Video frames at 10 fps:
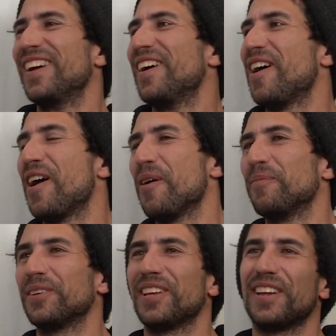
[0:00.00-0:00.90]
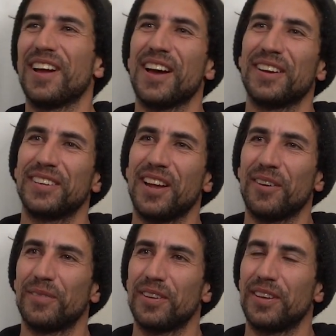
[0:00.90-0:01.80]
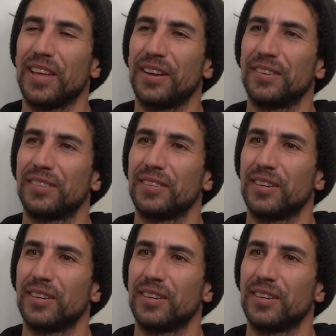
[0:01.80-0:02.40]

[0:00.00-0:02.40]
But then, and then